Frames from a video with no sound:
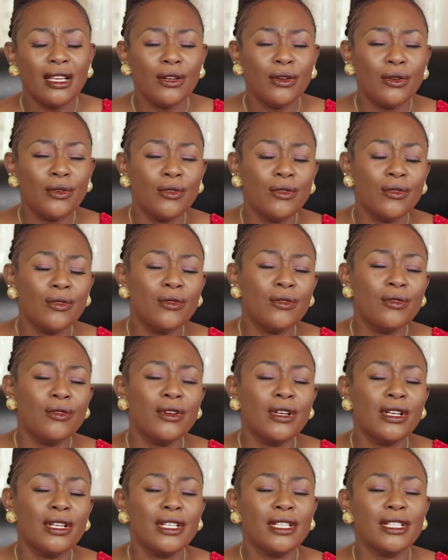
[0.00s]

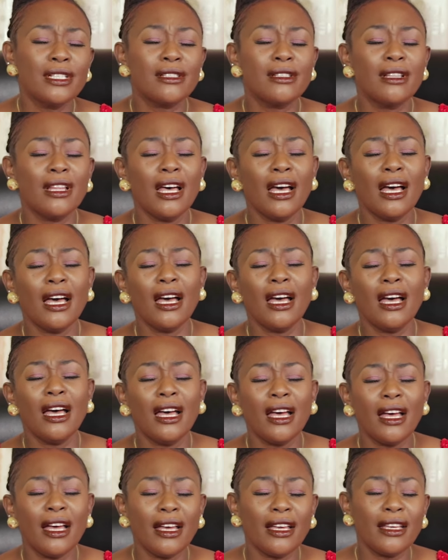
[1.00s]
Who is
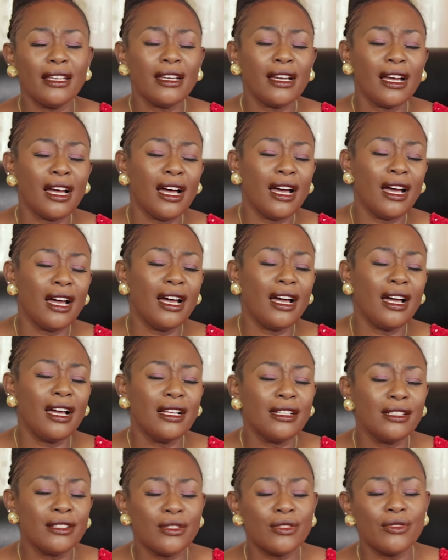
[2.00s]
like
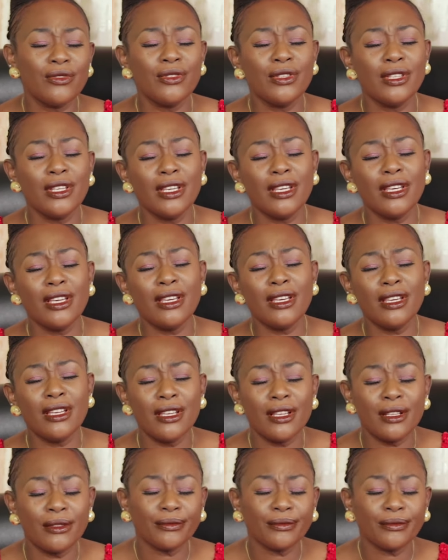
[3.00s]
unto thee?